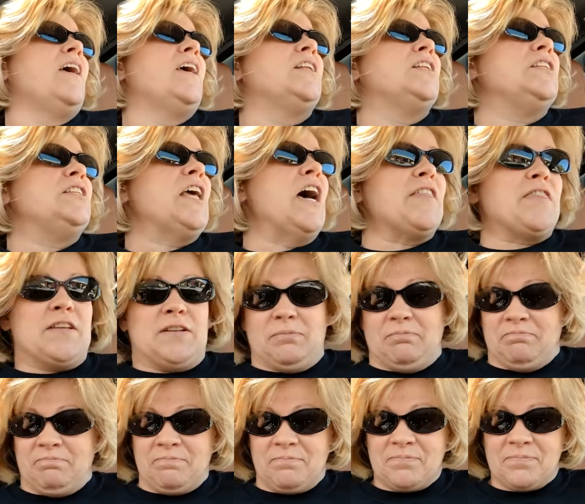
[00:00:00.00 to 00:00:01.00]
Nothing.
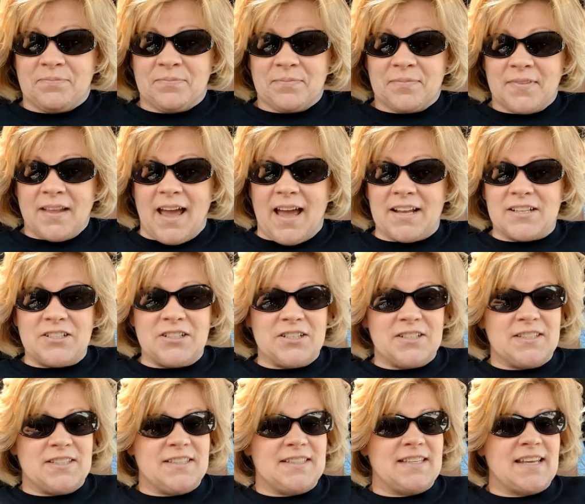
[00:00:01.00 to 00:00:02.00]
I
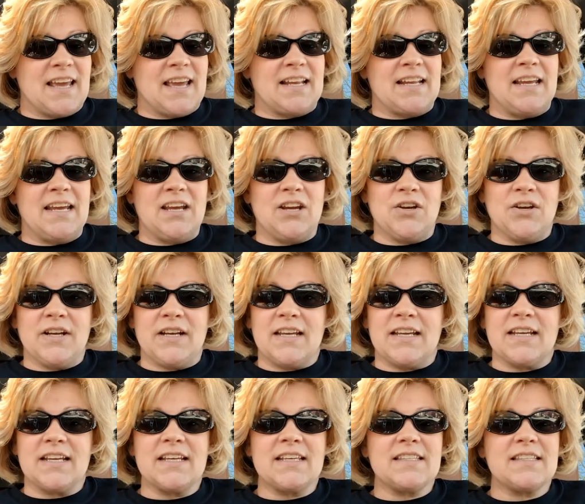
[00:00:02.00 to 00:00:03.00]
just said, here it
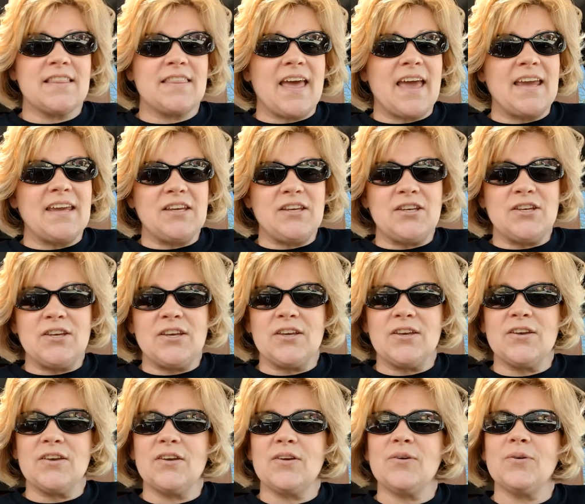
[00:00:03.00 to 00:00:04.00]
is. Thank
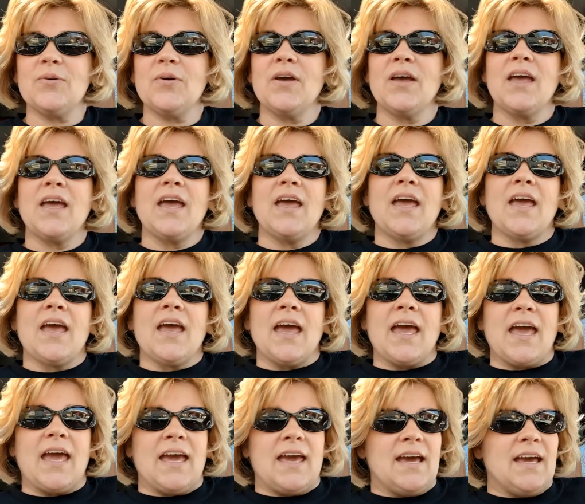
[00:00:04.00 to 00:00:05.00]
you.
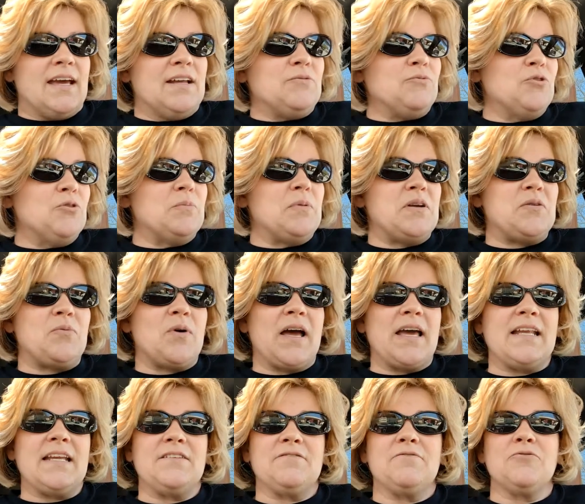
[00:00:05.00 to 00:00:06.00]
And we'll be
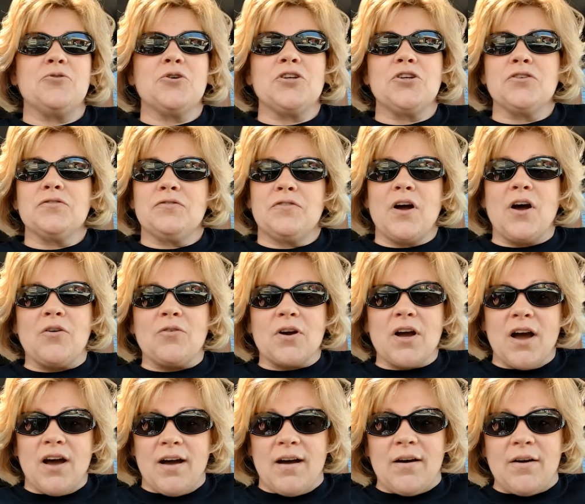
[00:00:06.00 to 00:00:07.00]
waiting for your phone
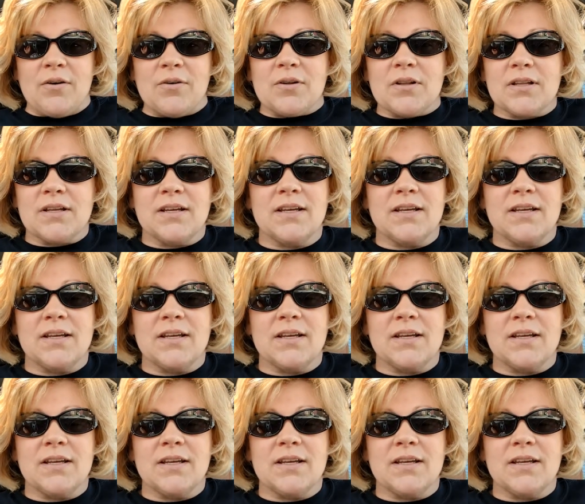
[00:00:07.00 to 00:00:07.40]
call.